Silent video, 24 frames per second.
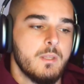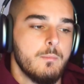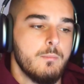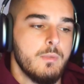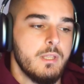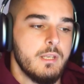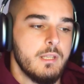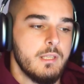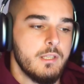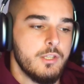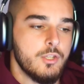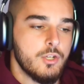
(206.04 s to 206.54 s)

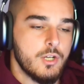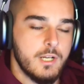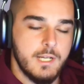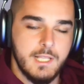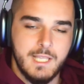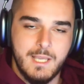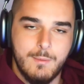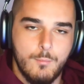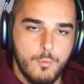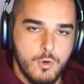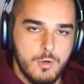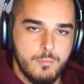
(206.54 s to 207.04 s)
meaning you're going to
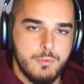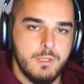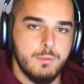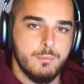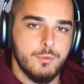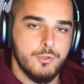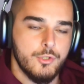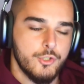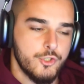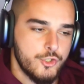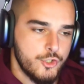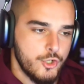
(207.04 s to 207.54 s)
get more
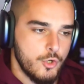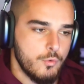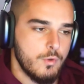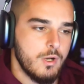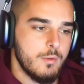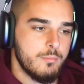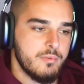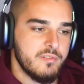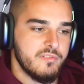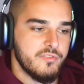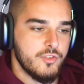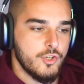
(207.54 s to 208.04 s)
people to show
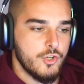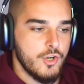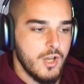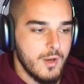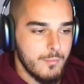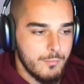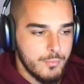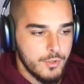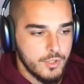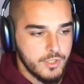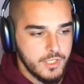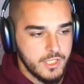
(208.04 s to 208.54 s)
up if they're
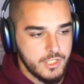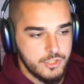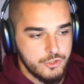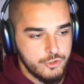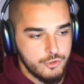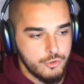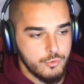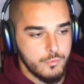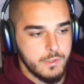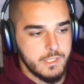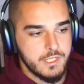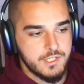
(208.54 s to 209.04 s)
not booking
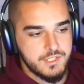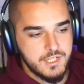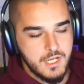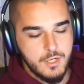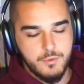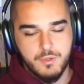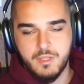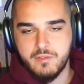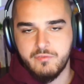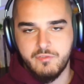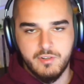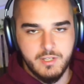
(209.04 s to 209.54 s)
2 weeks
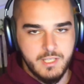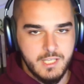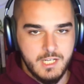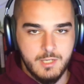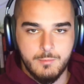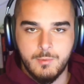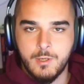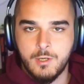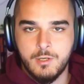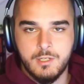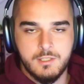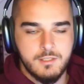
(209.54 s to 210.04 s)
out. They forget
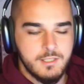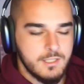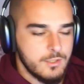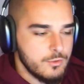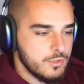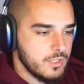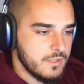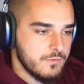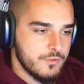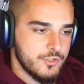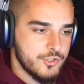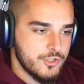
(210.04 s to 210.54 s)
about it. They
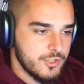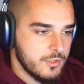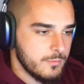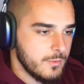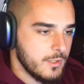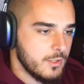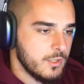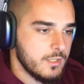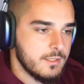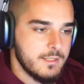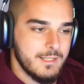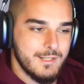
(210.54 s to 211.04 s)
don't give a shit
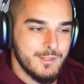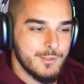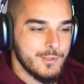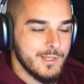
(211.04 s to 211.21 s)
about it. They don't